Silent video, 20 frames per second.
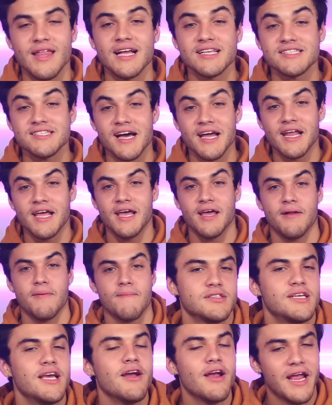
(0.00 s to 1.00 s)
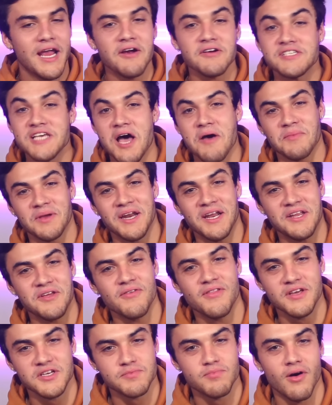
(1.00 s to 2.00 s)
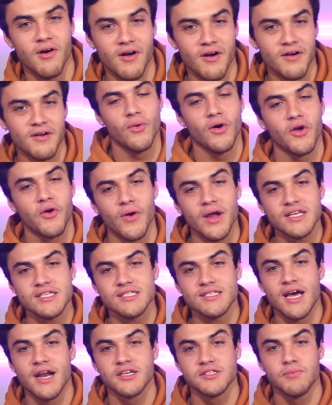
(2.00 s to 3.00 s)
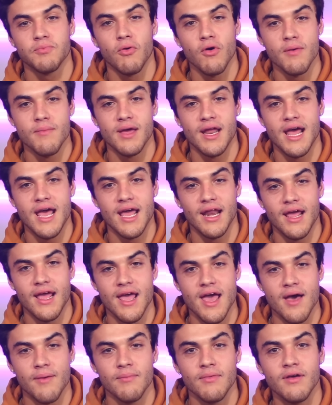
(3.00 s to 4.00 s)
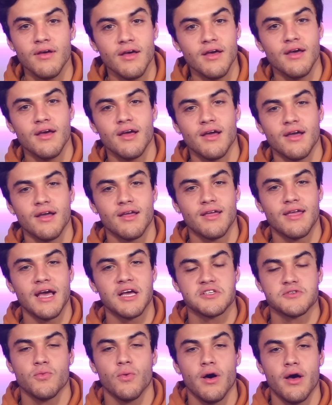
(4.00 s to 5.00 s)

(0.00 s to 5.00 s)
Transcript: that's not it. So here, here's how I'm gonna do this part. While Grayson's at his appointment at eight A M, guess